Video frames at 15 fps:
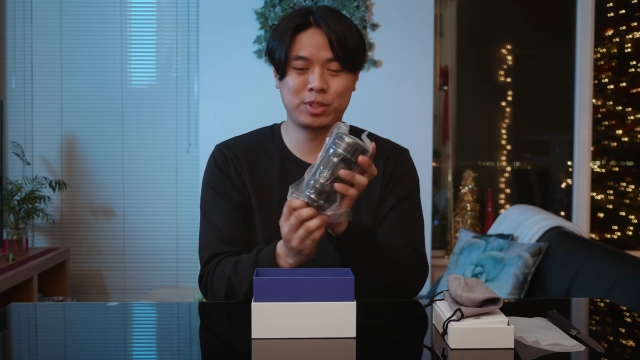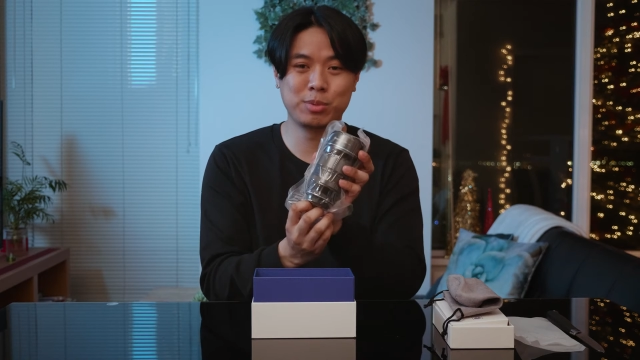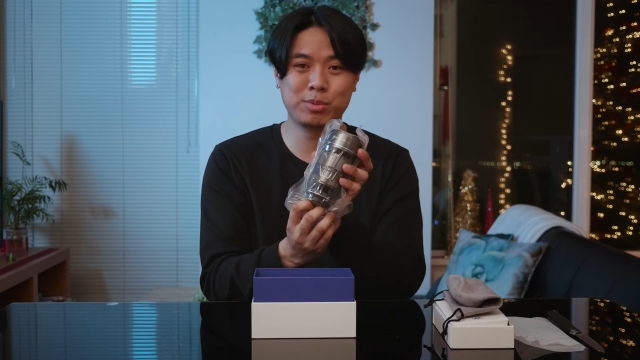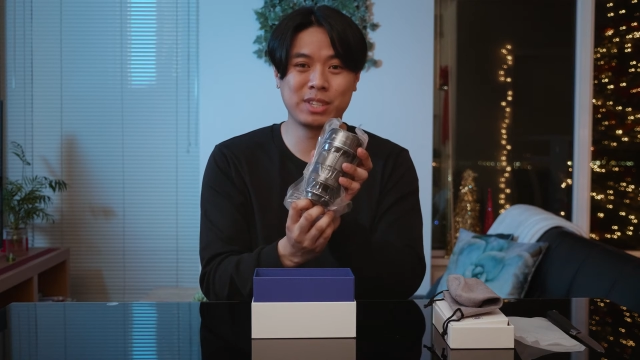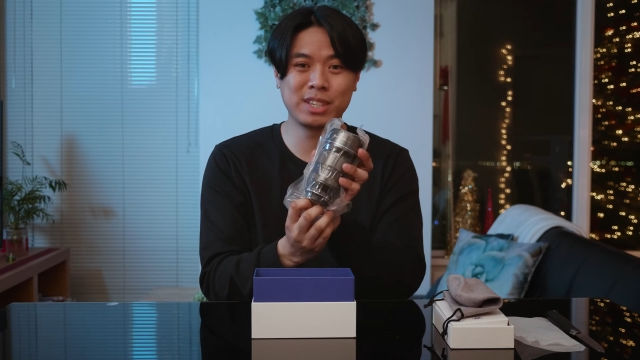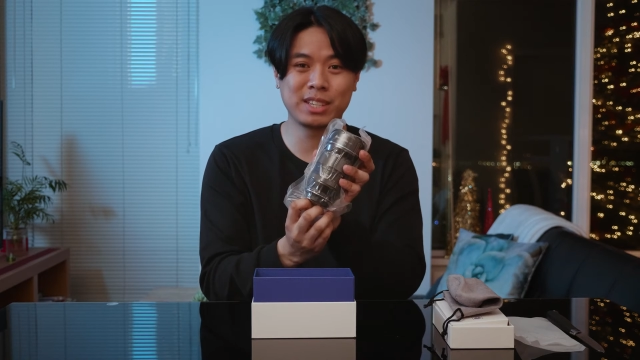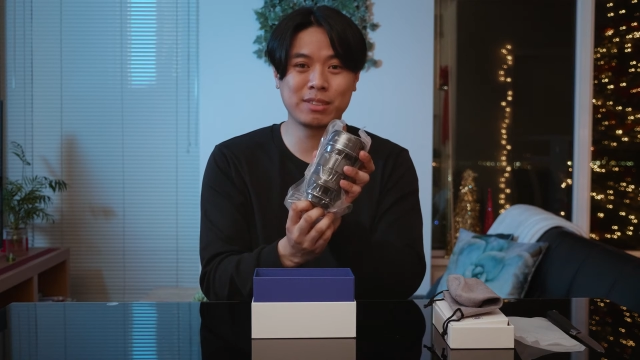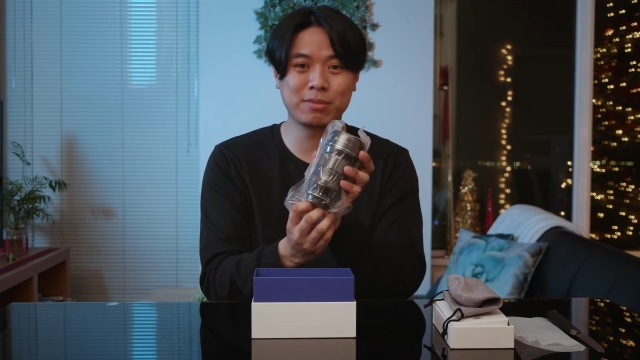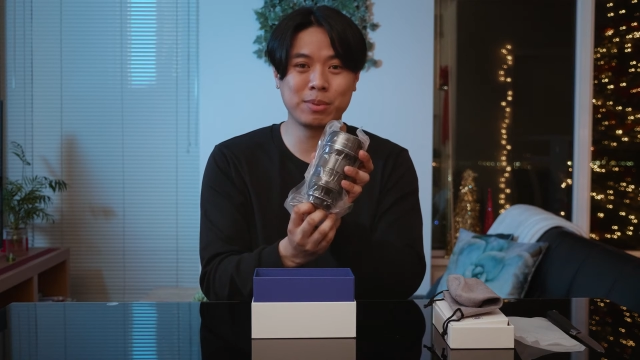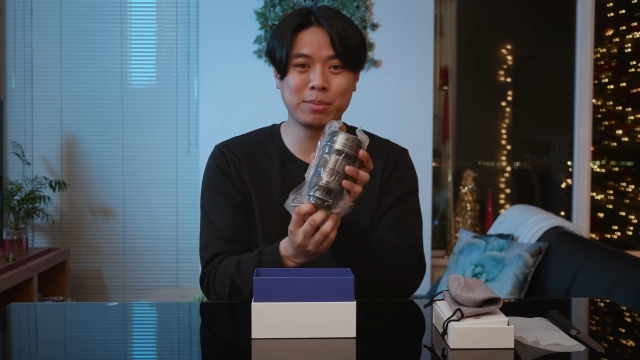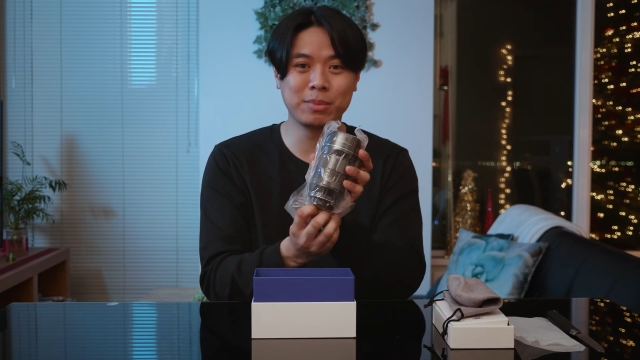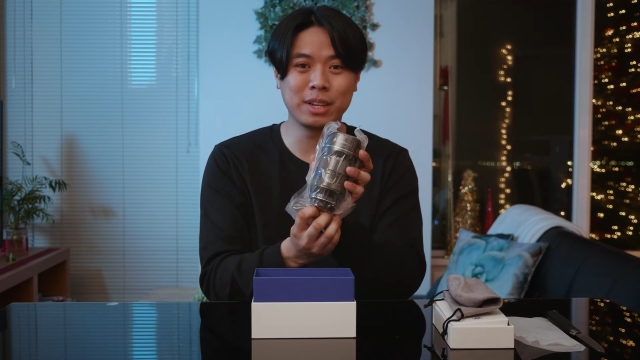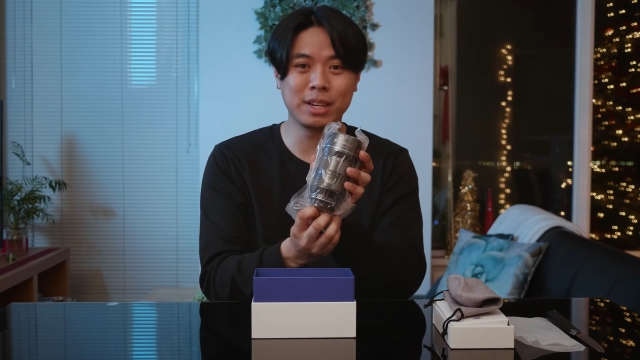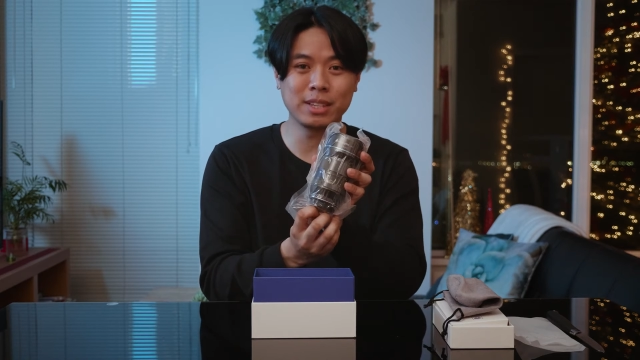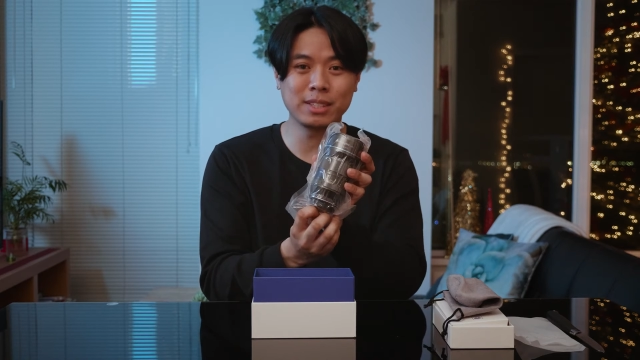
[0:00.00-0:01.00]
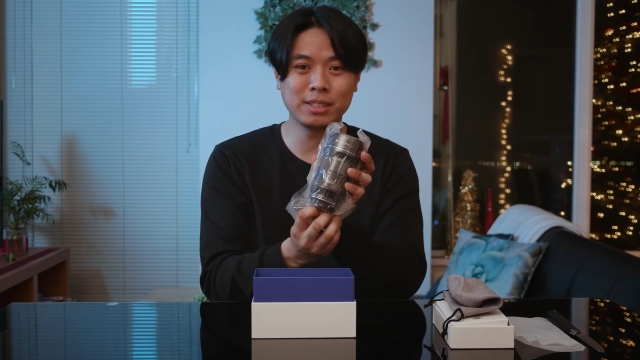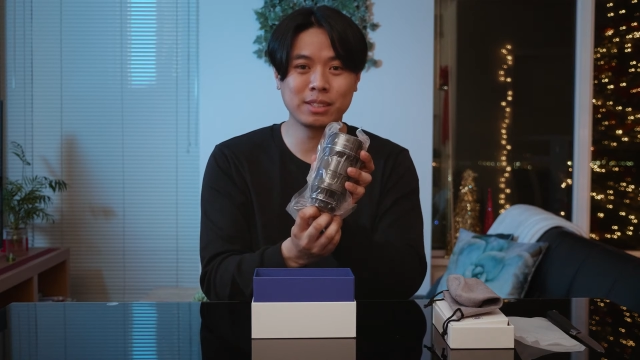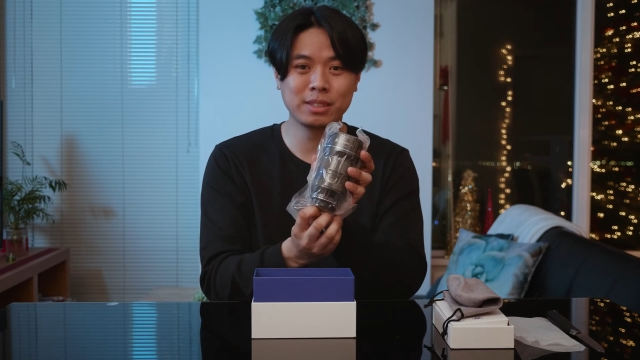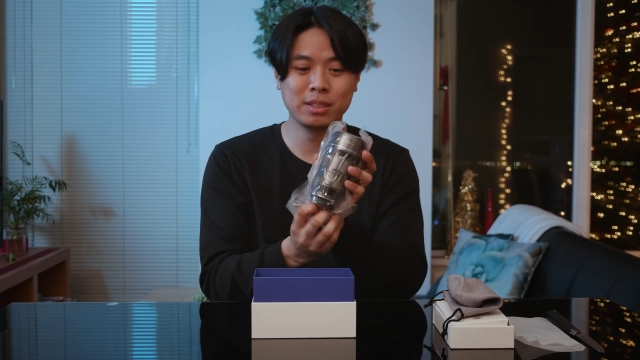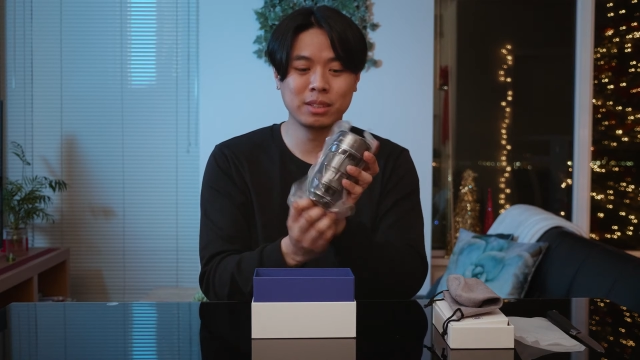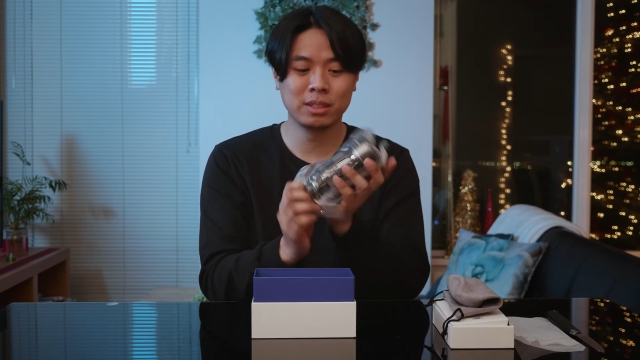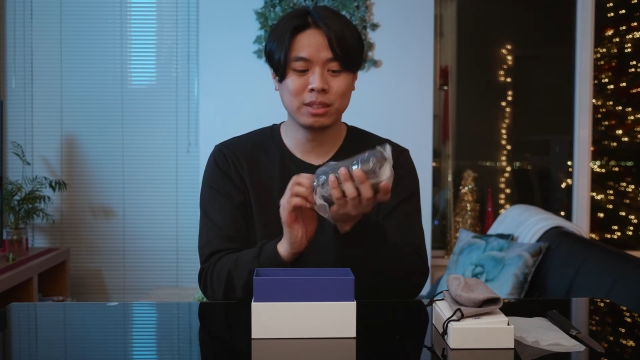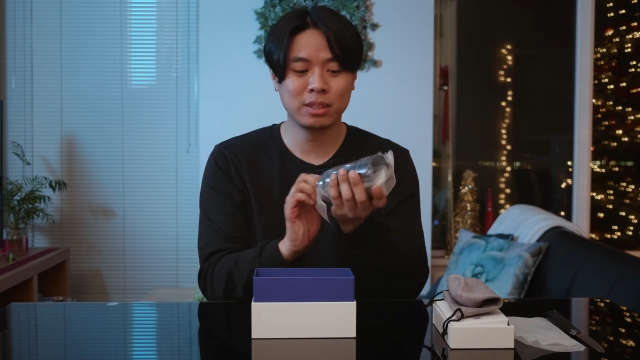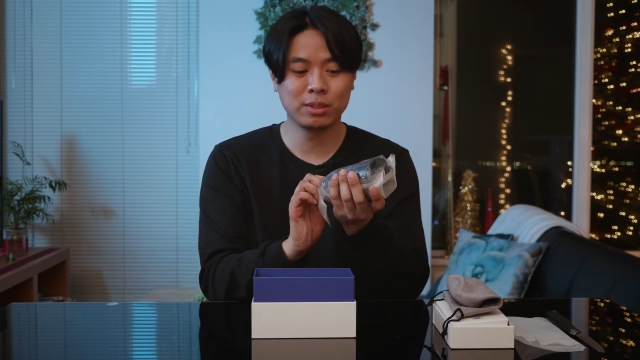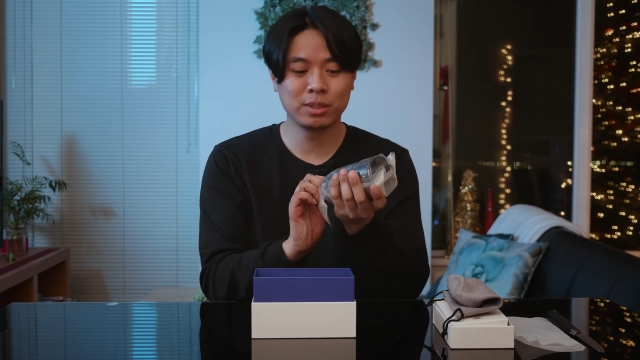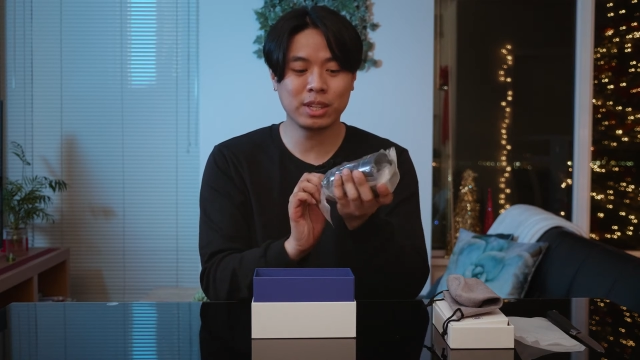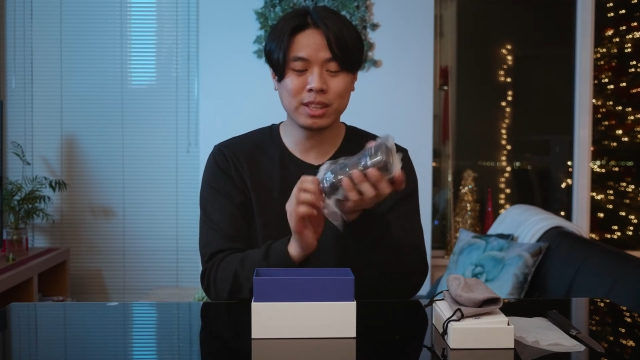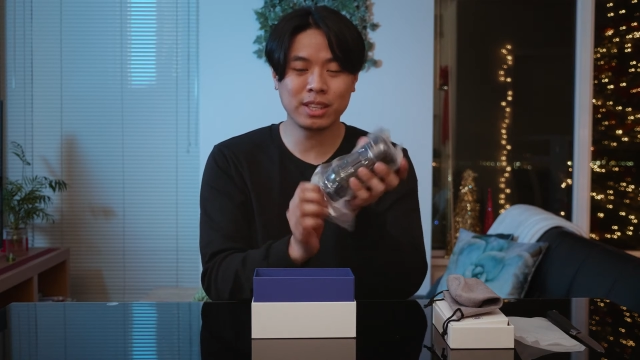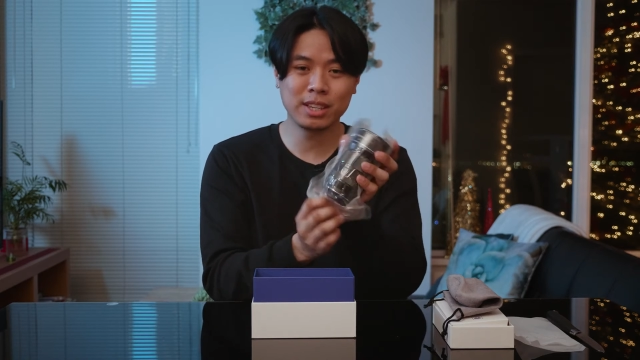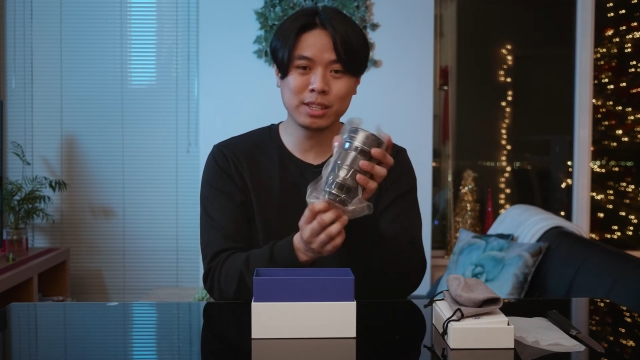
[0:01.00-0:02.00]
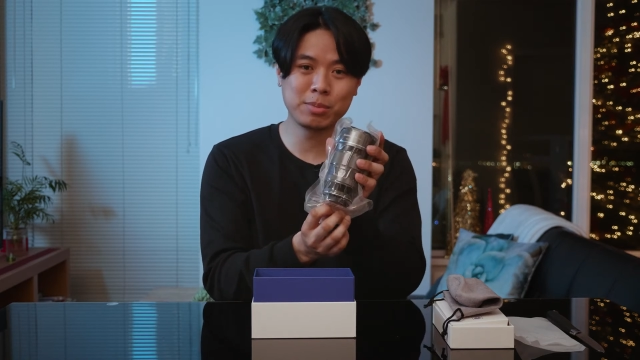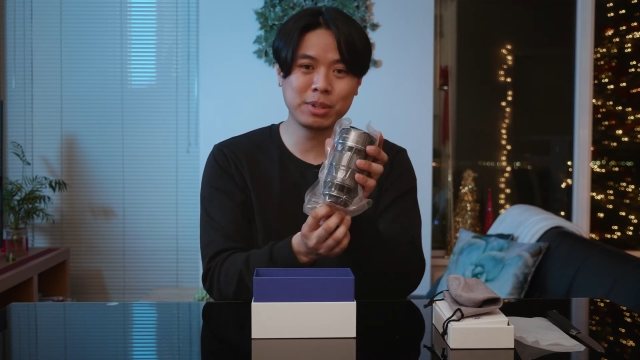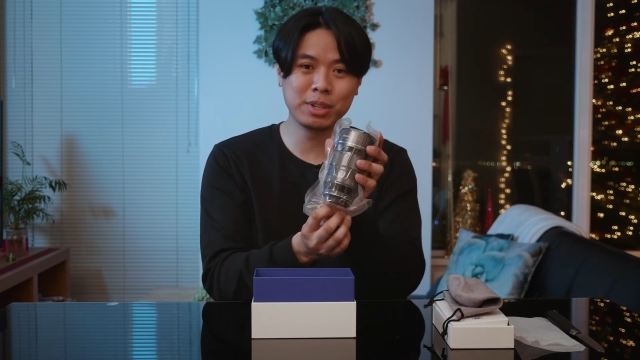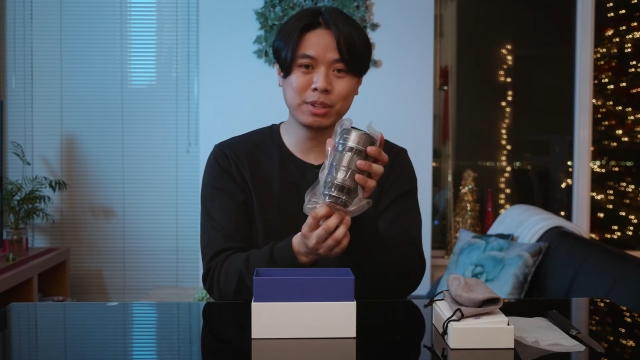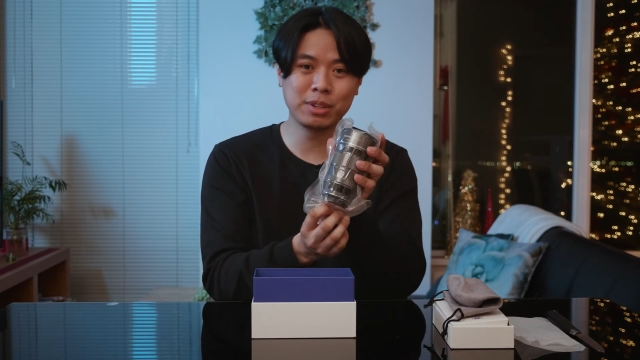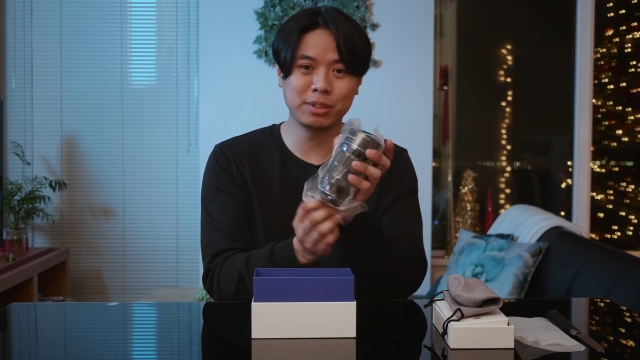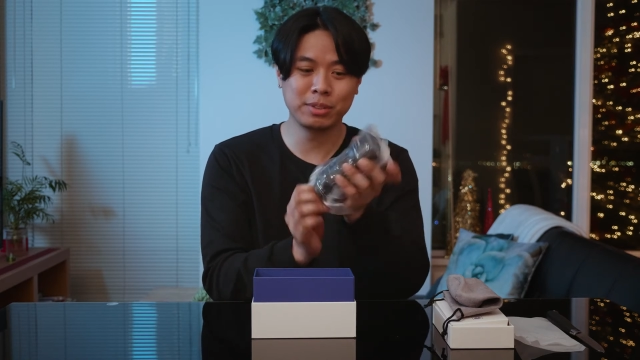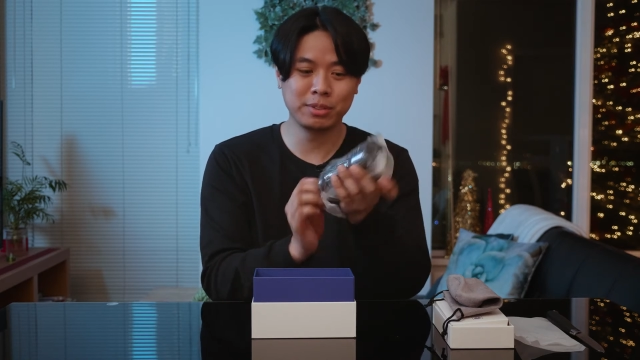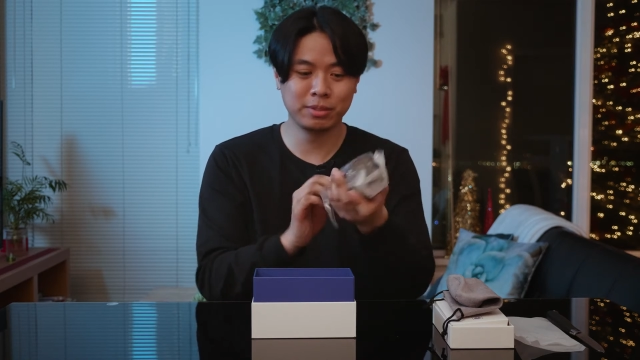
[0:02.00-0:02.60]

protect it from dust, which I think is pretty cool.